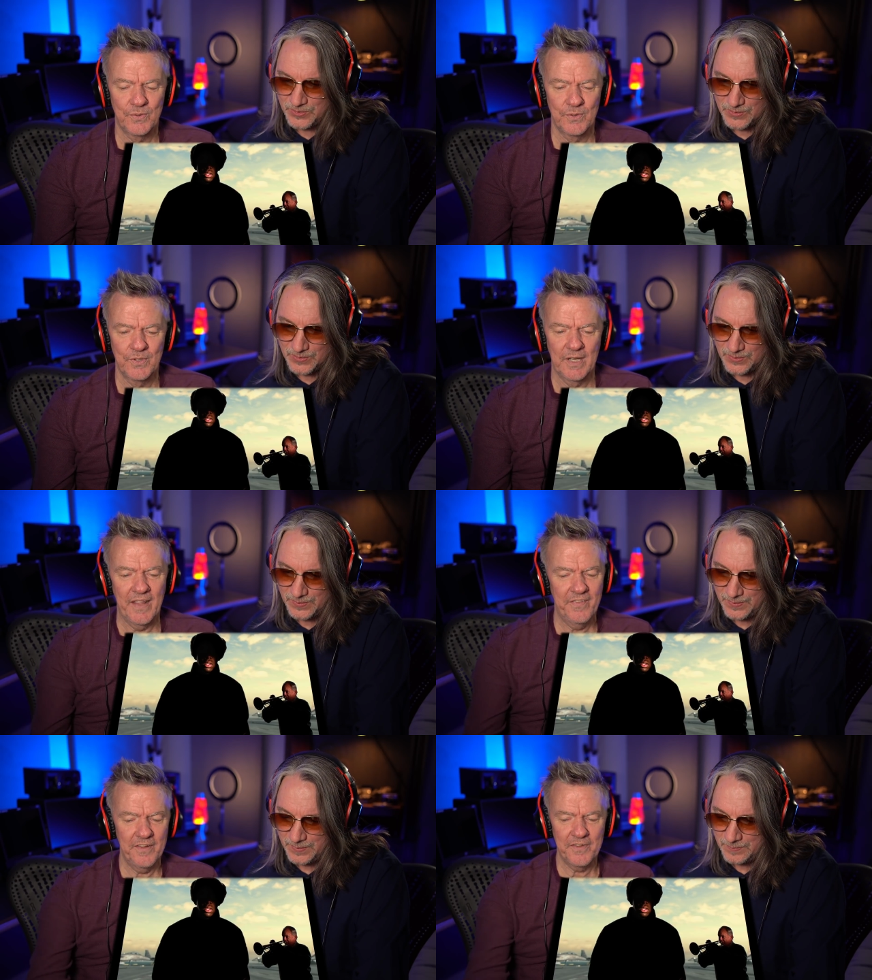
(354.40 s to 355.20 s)
Speaker 1: cool.
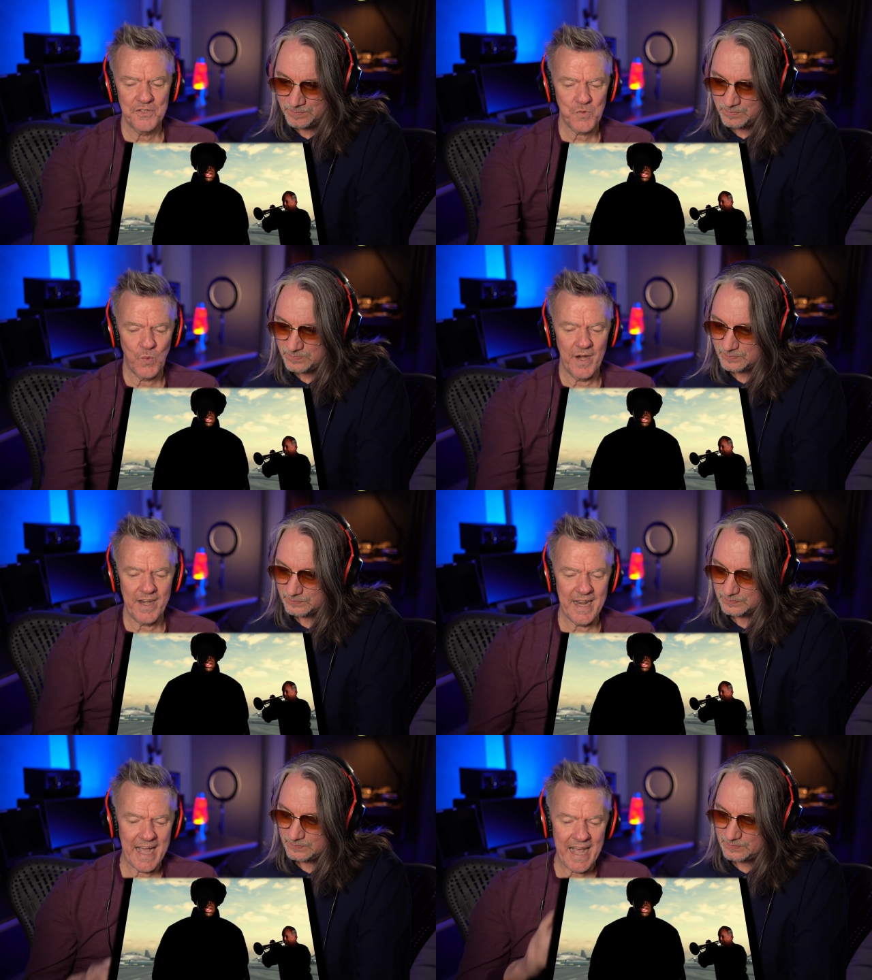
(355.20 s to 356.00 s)
Speaker 2: And then this one
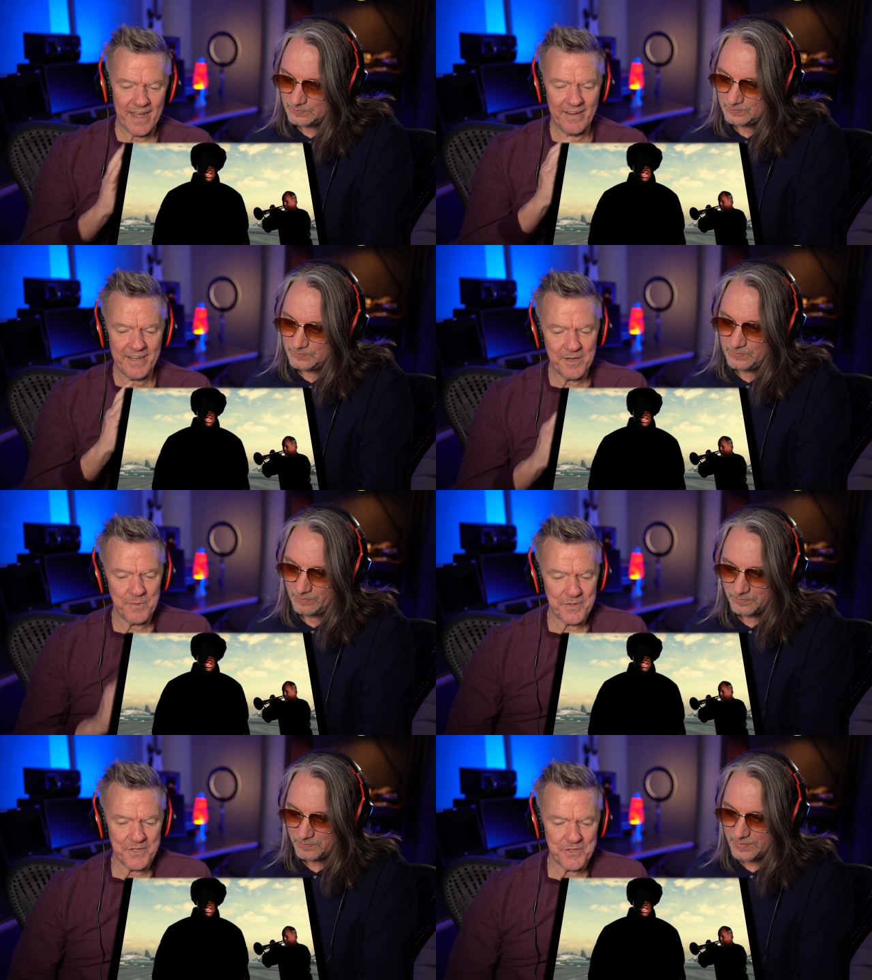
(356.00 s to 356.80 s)
guy out here
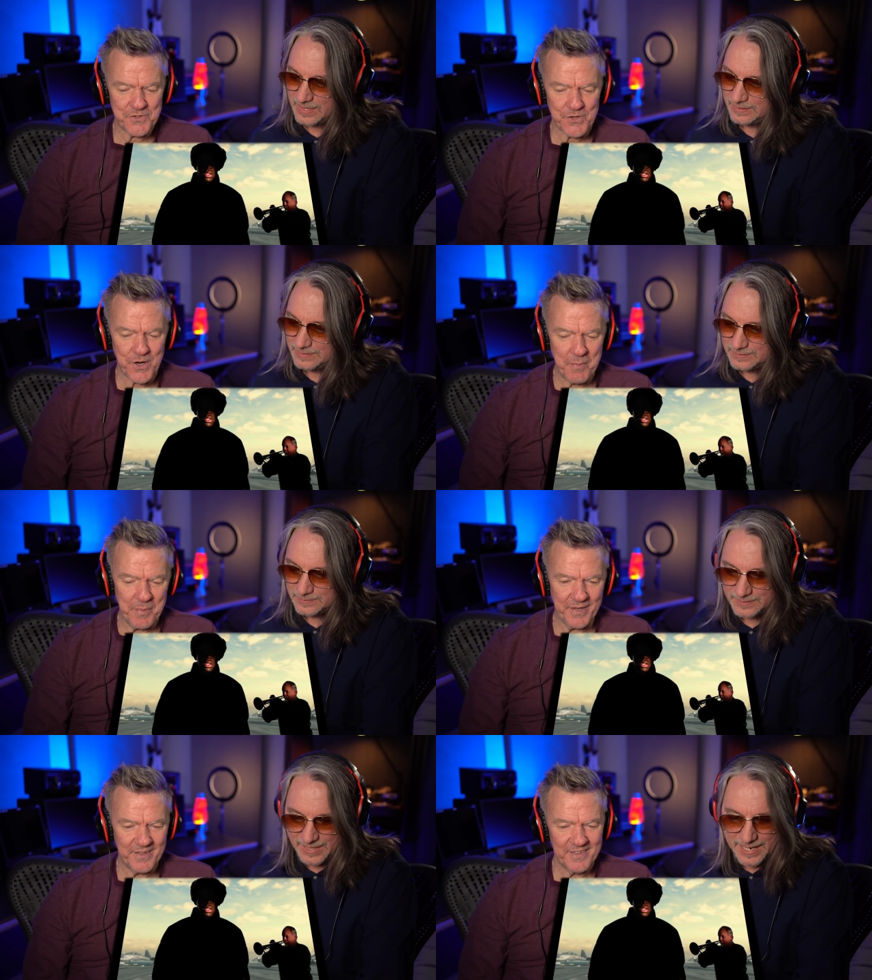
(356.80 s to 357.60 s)
with this
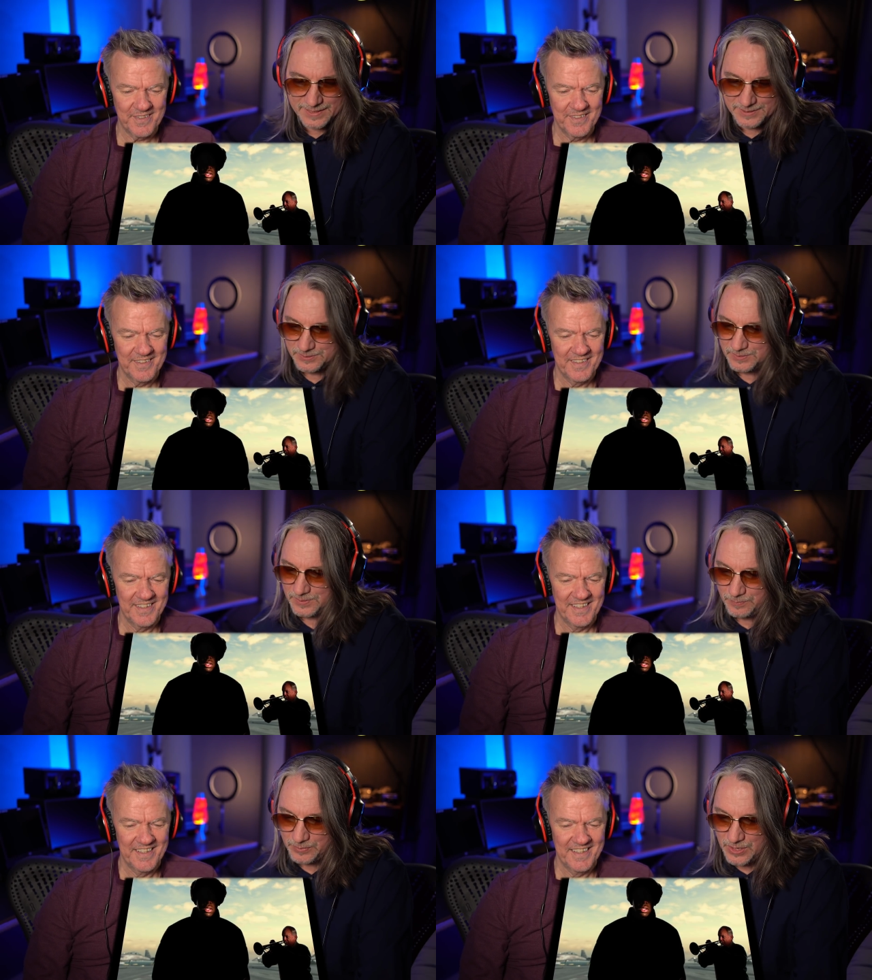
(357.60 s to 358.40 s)
trumpet.
Speaker 1: Yeah,
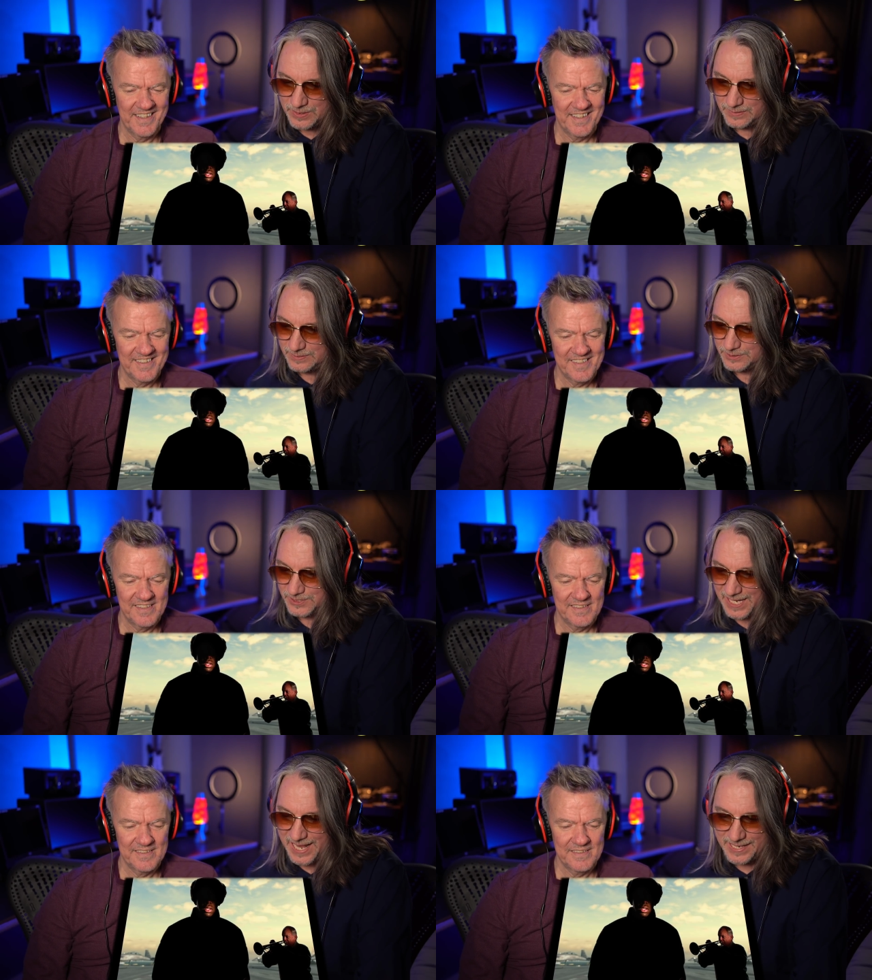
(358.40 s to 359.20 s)
blown a little
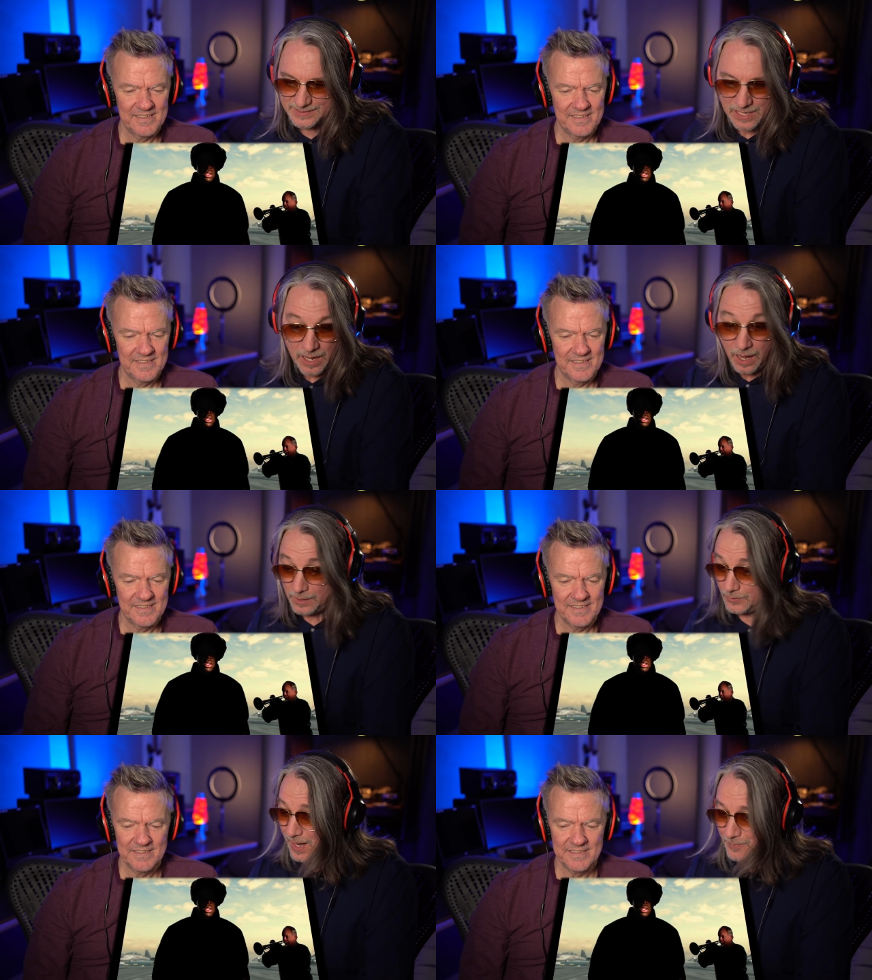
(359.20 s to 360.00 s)
jazz. A
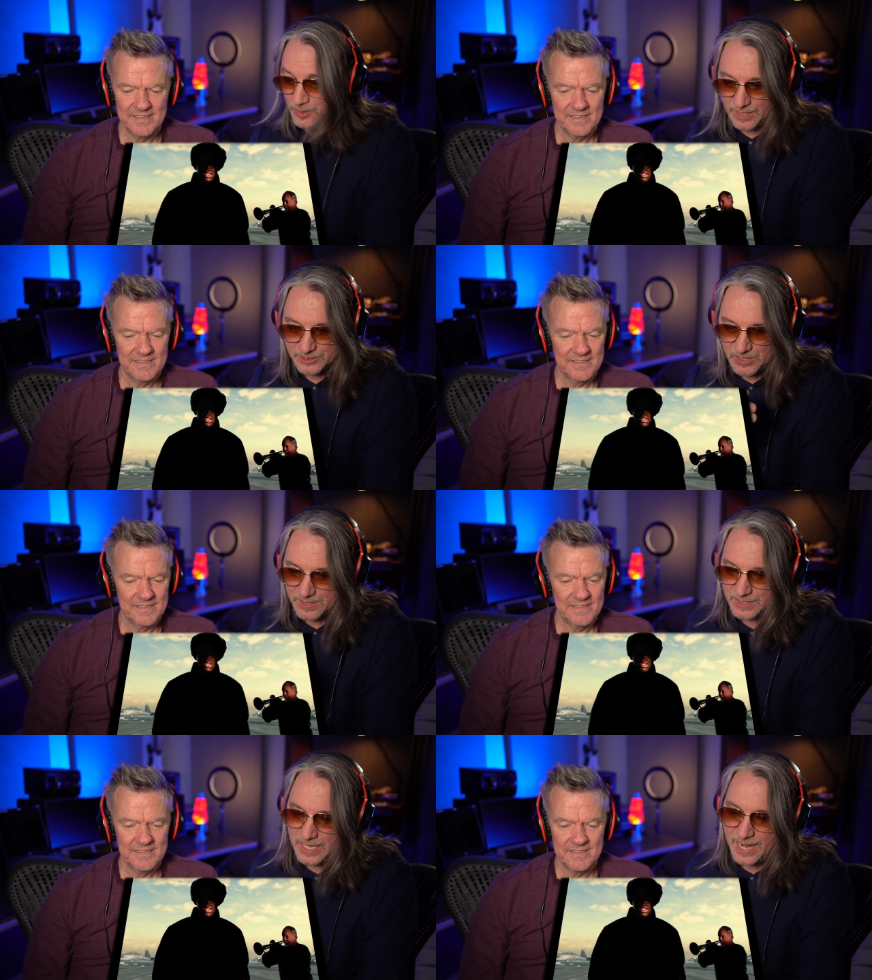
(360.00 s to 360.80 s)
great production on
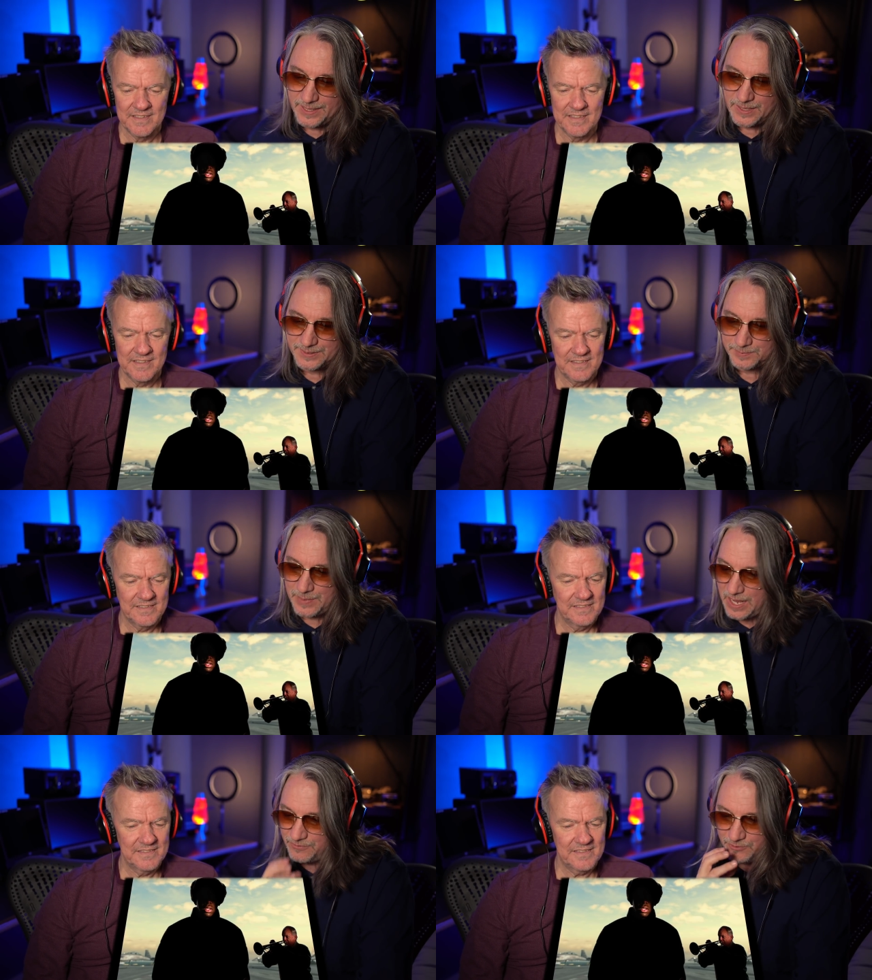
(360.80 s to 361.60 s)
the lighting on his
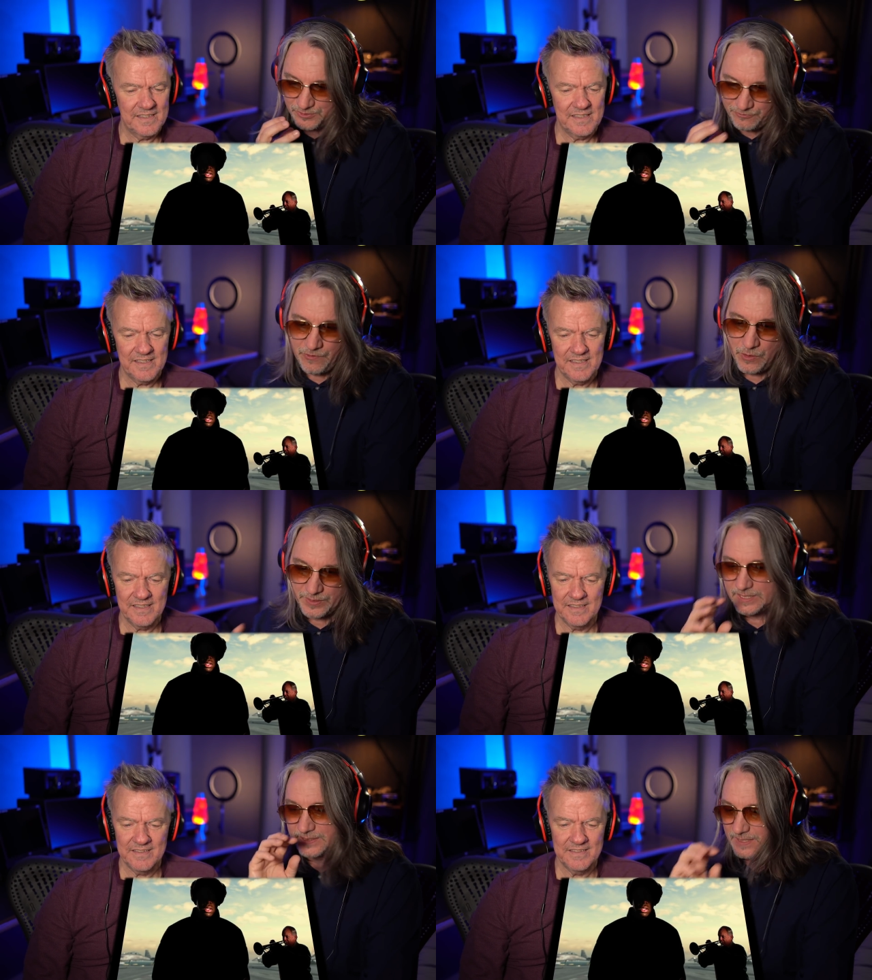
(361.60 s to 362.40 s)
mouth with
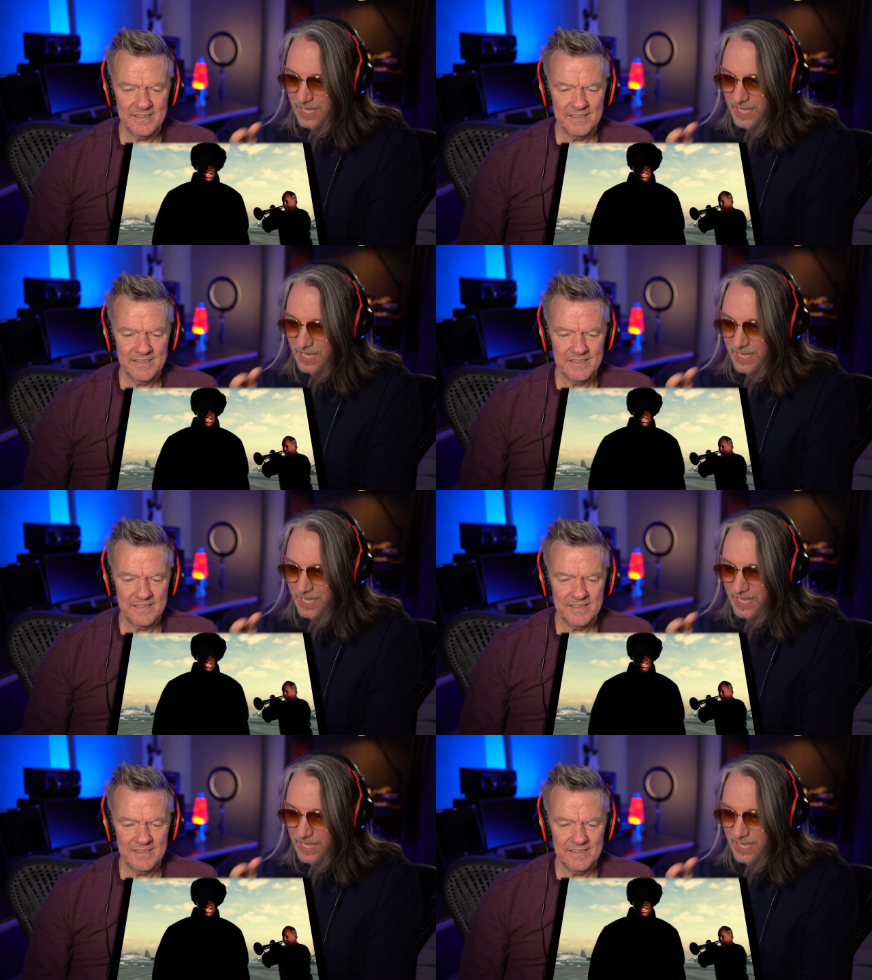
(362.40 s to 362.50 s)
focus and